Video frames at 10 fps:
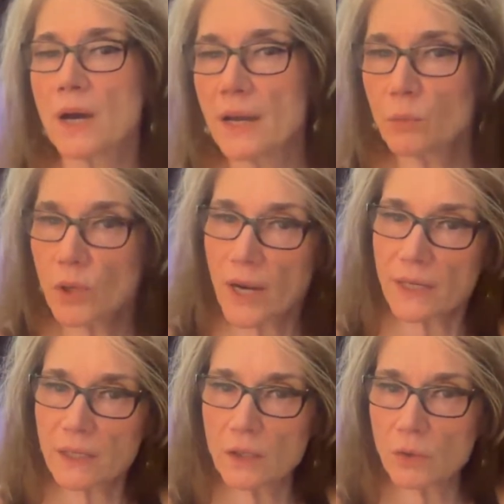where I
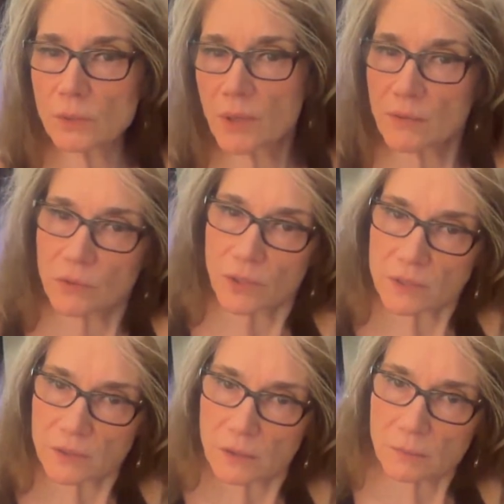can go with my
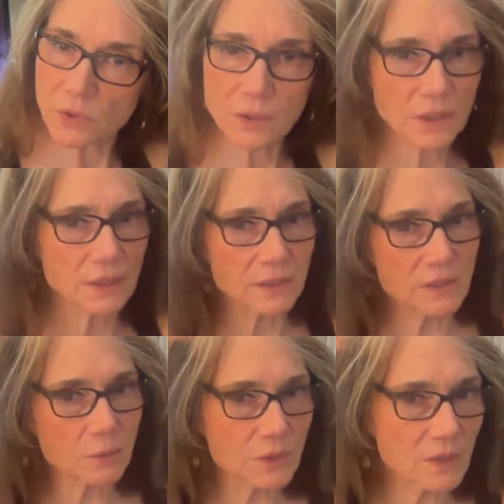voice. Oh, I'm trying to get
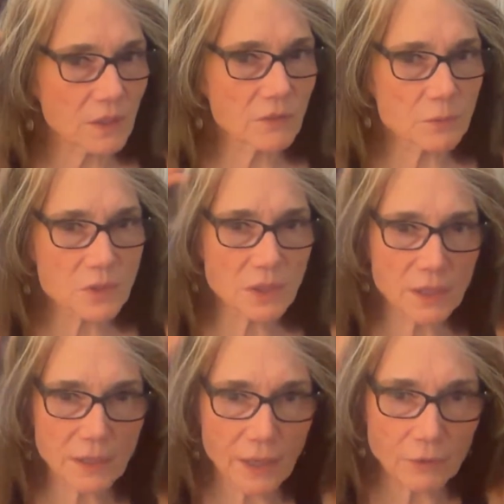this one thing from
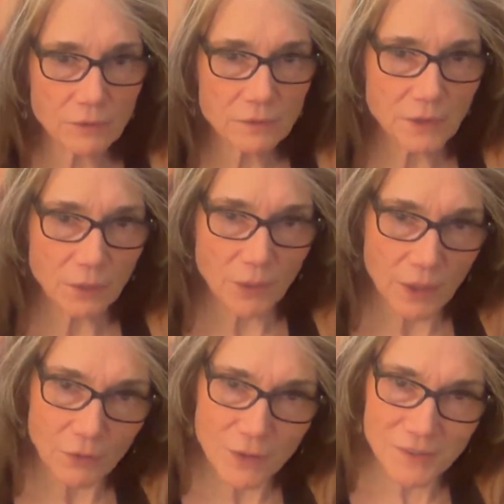sticking out. There we
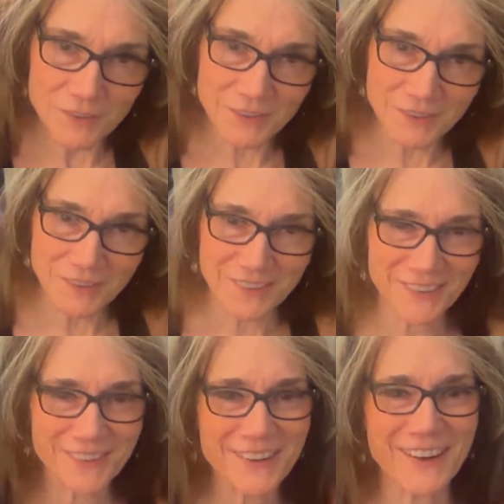go.
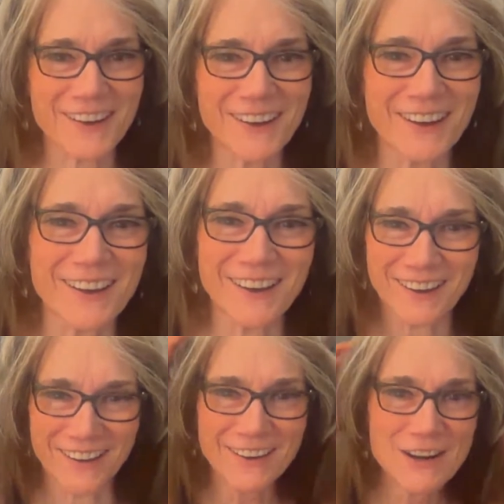
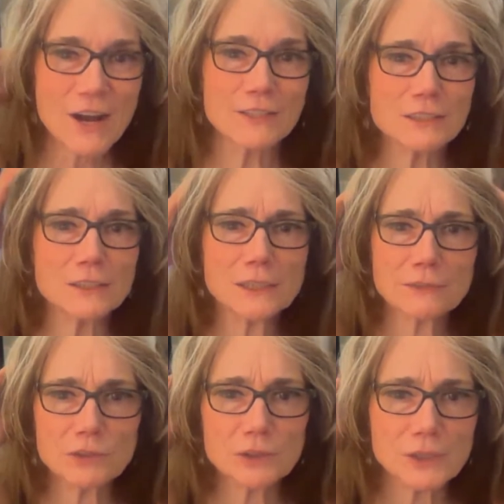I still have
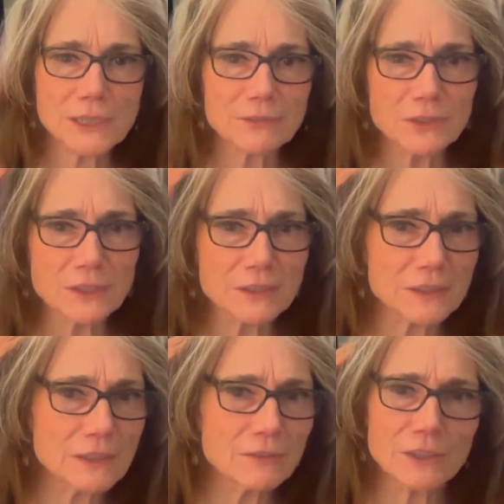to look half decent,
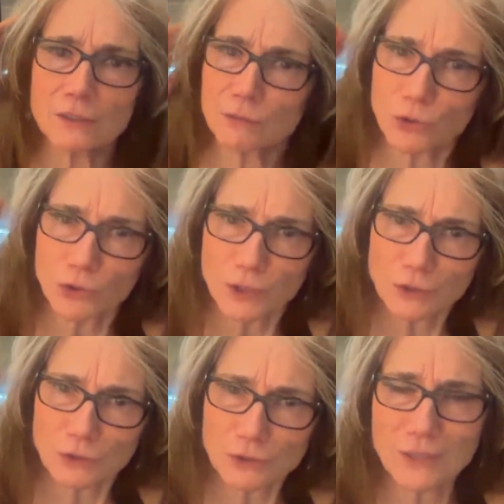even in a vocal
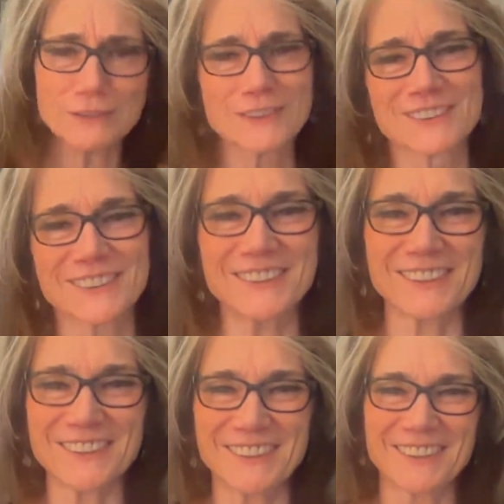exercise.
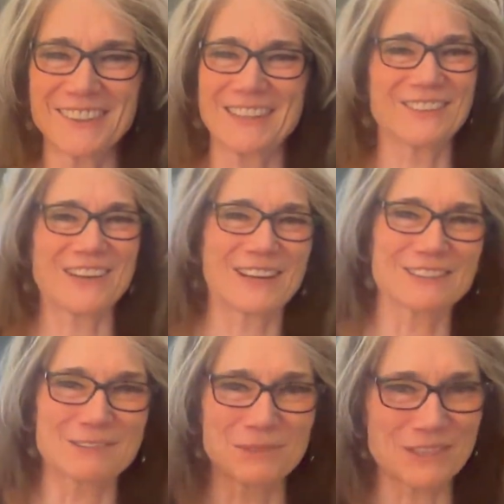Anyway, I
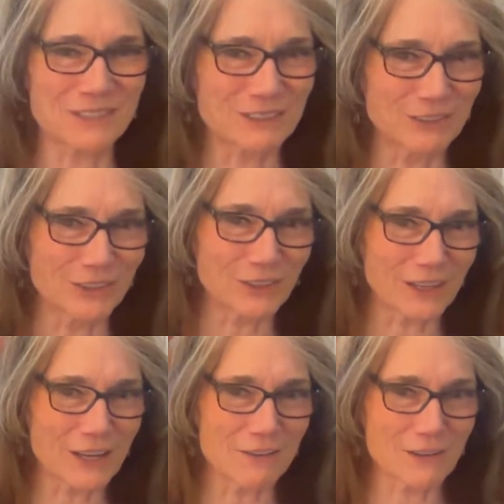guess I'm just going to look like
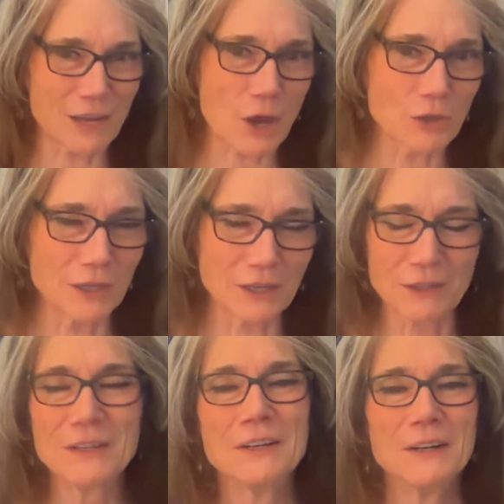I have a cowlick.
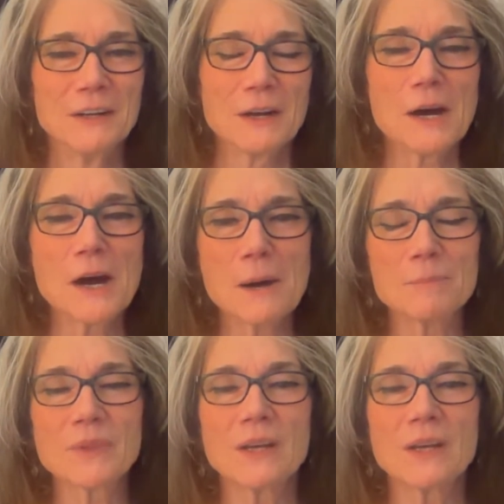I'm